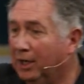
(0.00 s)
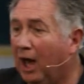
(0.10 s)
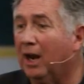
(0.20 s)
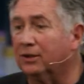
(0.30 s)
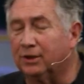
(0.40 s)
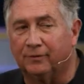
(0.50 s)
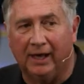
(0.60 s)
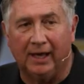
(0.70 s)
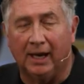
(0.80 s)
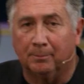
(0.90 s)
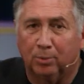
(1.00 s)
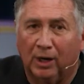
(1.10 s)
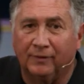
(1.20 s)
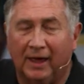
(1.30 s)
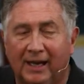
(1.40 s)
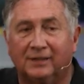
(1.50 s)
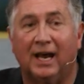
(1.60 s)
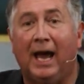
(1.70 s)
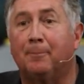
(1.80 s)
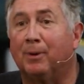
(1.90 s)
knowledge of that and bring that
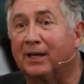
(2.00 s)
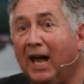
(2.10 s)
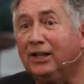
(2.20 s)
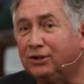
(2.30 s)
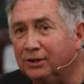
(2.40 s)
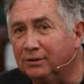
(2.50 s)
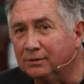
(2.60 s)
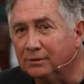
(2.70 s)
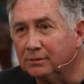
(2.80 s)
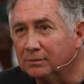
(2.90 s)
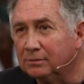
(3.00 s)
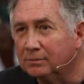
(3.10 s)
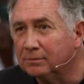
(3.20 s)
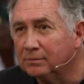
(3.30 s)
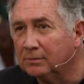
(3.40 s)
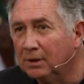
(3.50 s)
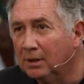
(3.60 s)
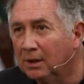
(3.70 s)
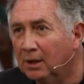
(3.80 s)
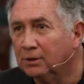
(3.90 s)
into application.
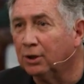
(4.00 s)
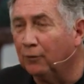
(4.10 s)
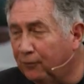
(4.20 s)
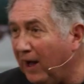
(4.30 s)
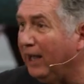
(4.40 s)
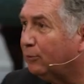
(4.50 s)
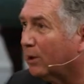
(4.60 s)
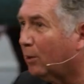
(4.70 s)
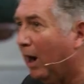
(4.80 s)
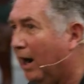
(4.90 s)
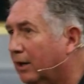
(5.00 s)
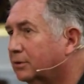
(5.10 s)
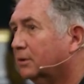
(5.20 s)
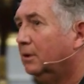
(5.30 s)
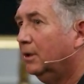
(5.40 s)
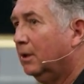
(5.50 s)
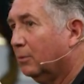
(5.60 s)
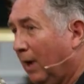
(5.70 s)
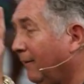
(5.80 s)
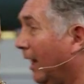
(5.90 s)
So faith requires
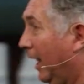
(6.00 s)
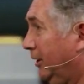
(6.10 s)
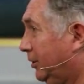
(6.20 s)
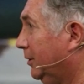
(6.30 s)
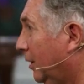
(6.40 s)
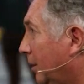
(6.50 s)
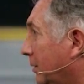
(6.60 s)
revelation